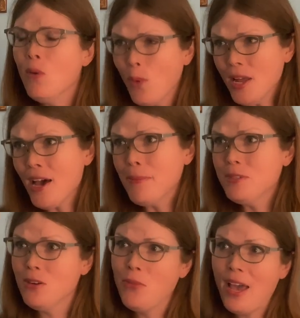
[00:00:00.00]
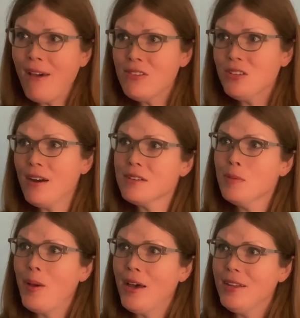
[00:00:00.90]
One option we haven't talked
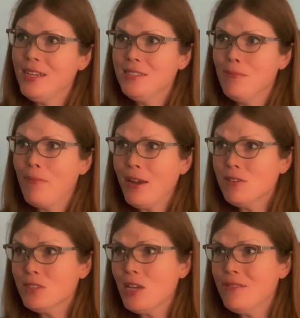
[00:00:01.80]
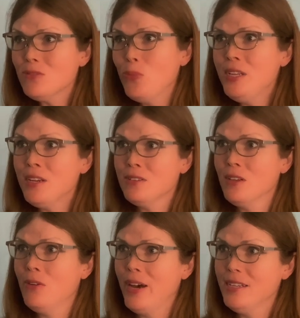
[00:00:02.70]
about is Microsoft's Windows
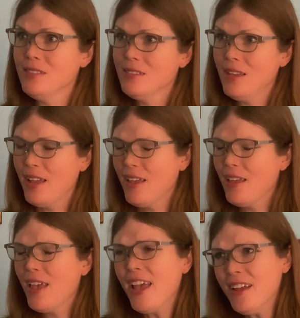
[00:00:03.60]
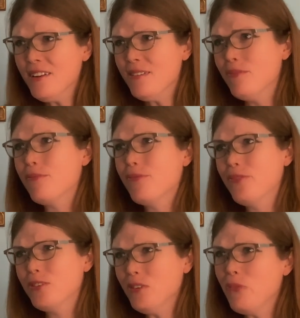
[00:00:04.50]
OS, and
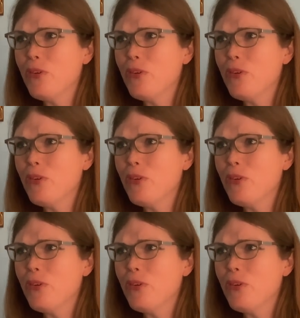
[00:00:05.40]
for good